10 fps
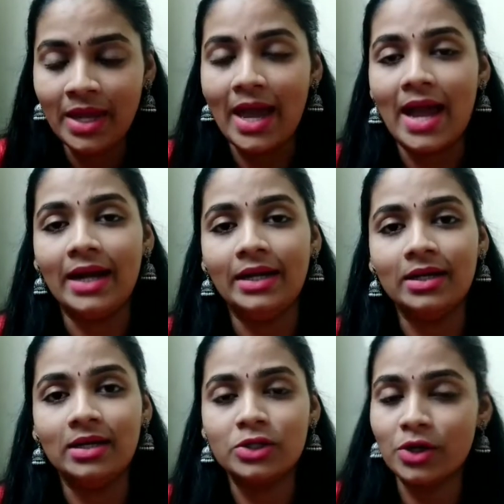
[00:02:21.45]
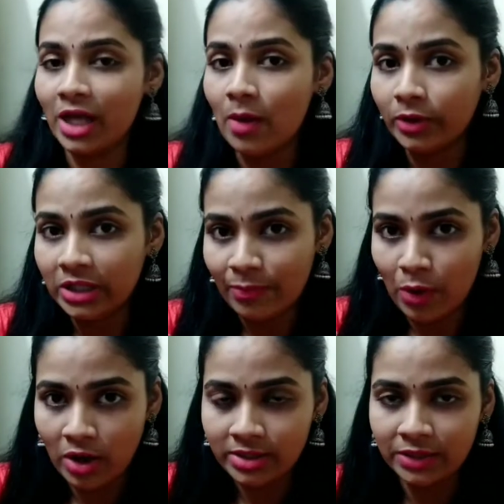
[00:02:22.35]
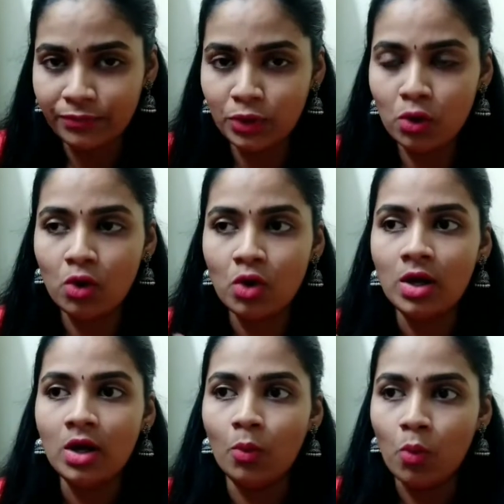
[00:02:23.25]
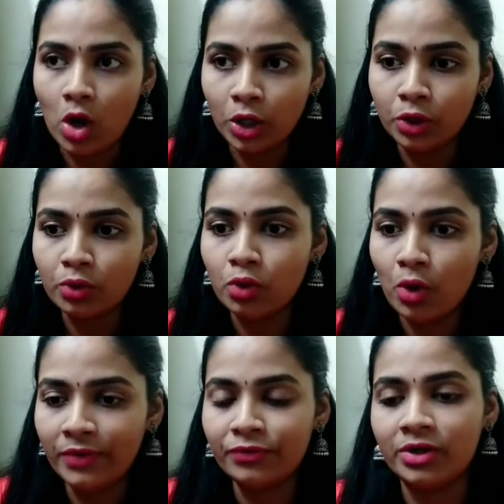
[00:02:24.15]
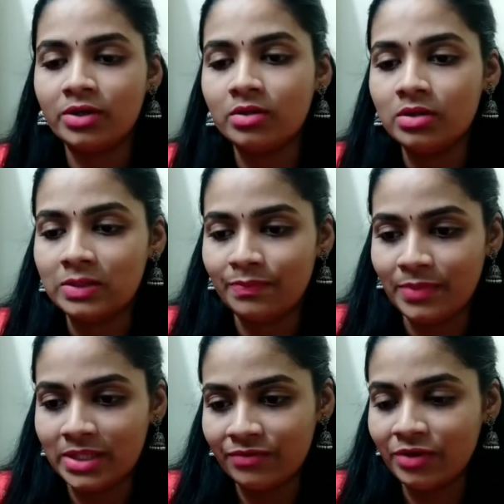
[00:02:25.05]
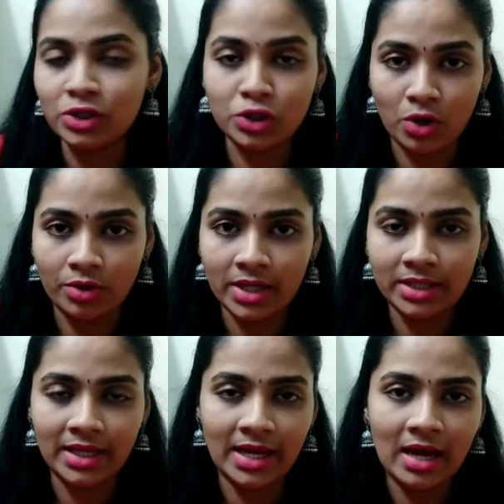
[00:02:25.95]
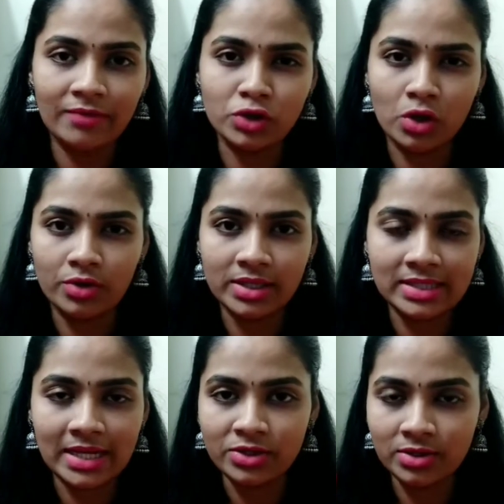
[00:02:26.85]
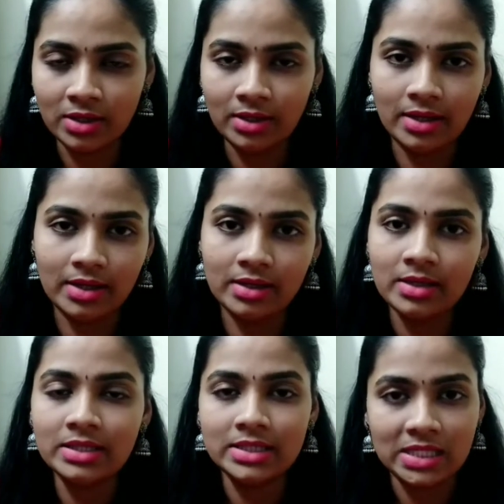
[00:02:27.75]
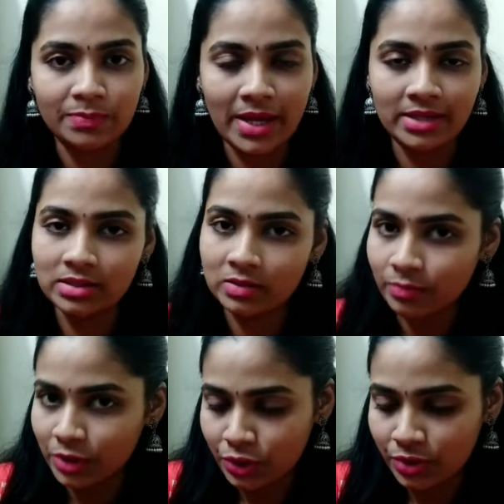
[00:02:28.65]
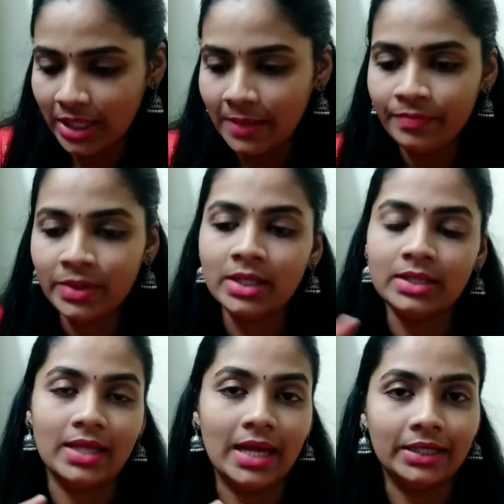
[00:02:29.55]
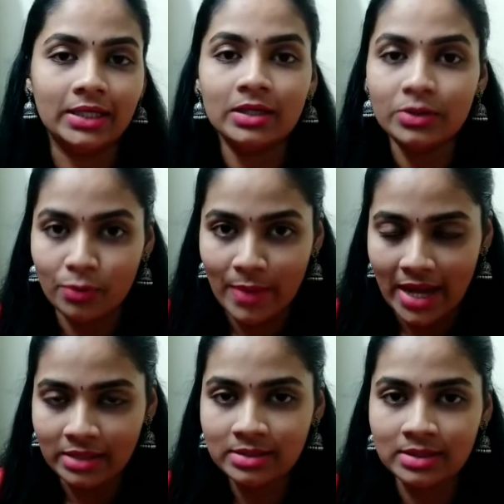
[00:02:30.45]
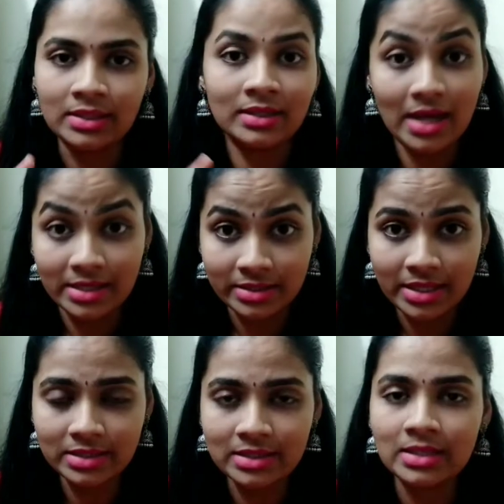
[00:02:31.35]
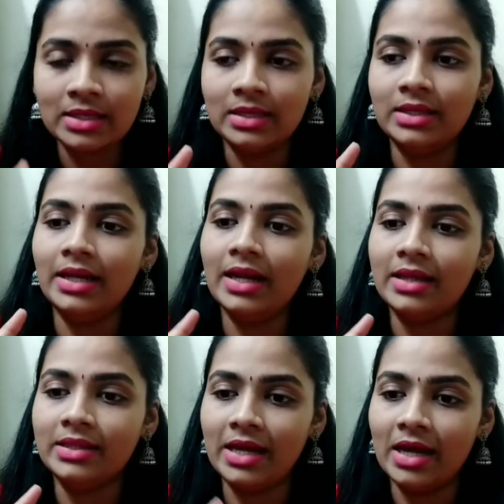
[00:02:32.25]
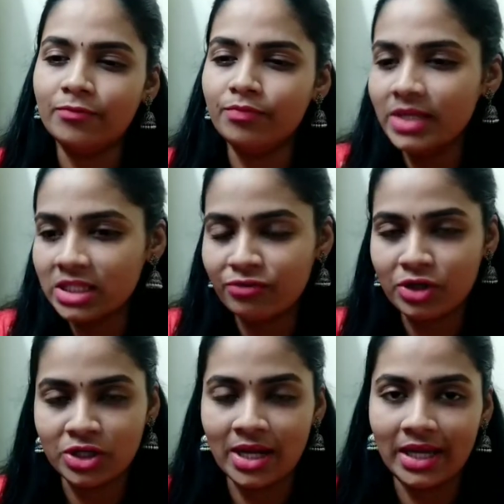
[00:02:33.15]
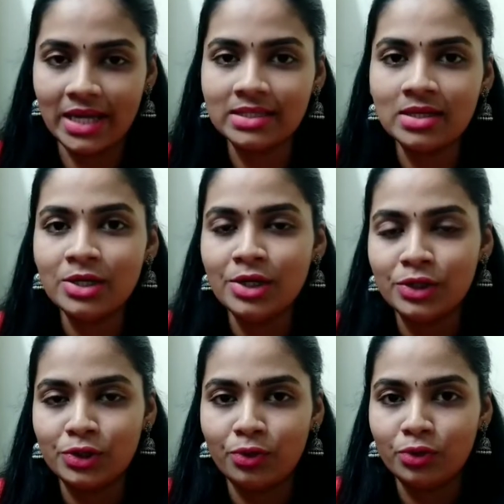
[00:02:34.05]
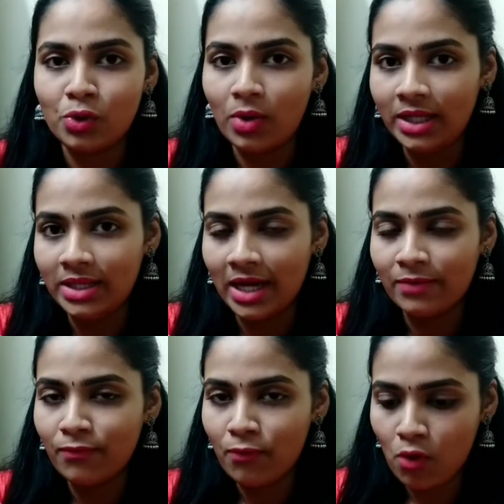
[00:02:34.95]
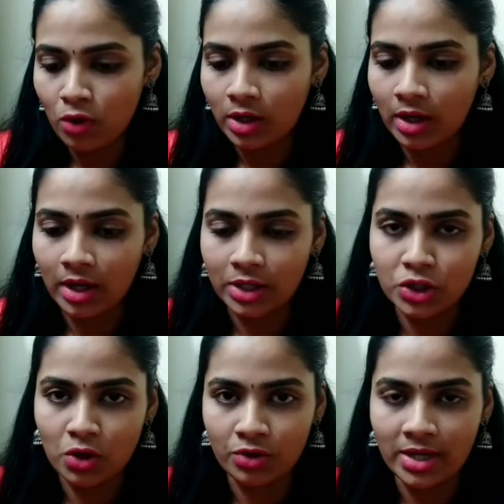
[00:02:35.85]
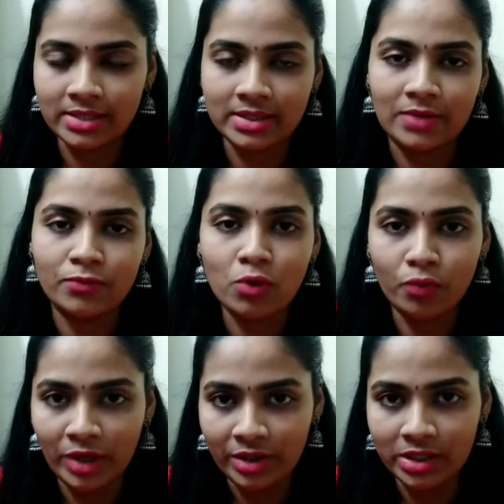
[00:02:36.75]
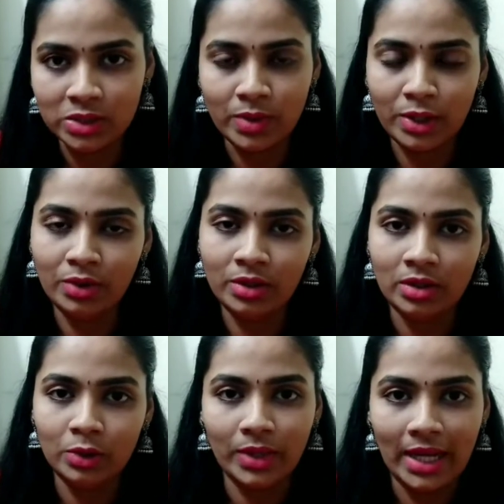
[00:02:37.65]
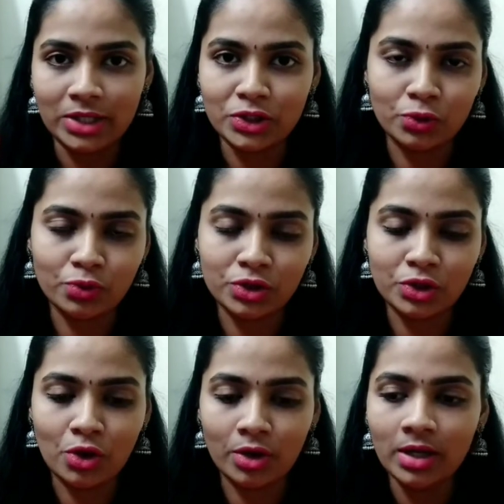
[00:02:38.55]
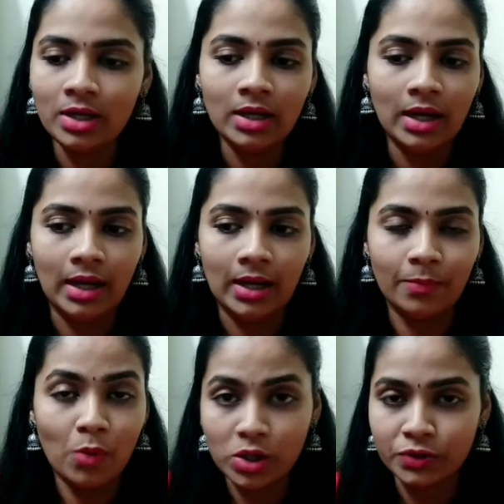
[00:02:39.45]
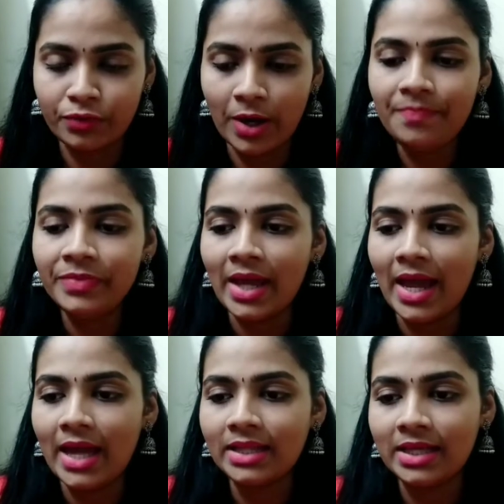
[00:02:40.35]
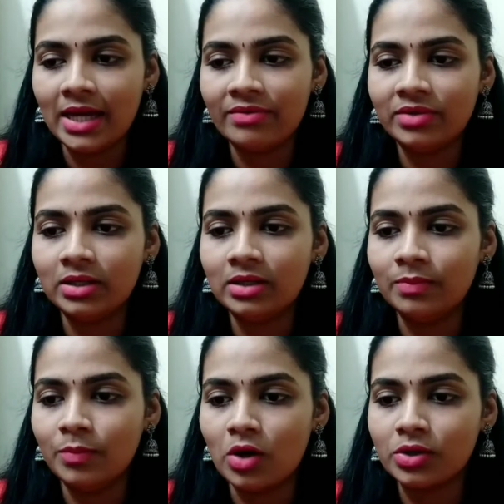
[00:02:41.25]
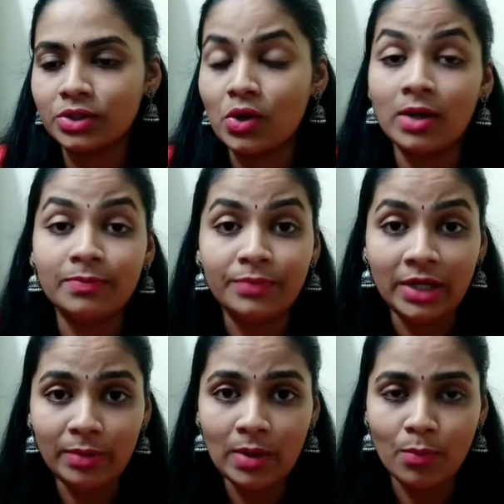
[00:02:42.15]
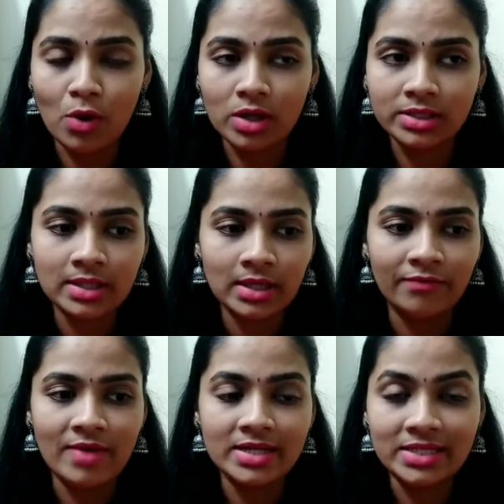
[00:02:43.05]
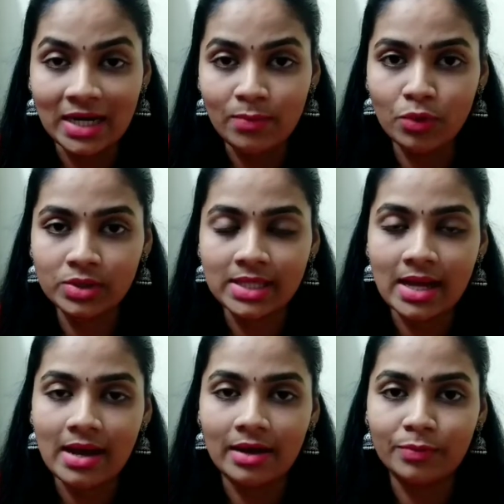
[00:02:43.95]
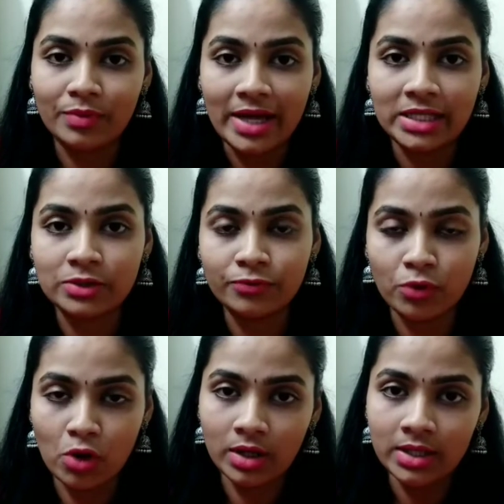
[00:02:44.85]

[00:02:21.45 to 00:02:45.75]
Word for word: And uh, talking about the box, if you want to go in for a specific genre, they have genres like thriller, suspense, mystery, then romance, classics, then they have mixed fiction, I guess. So totally they have four uh, genres and four variants where you can choose your uh, box from and they have a box called premium box where 10 books are priced for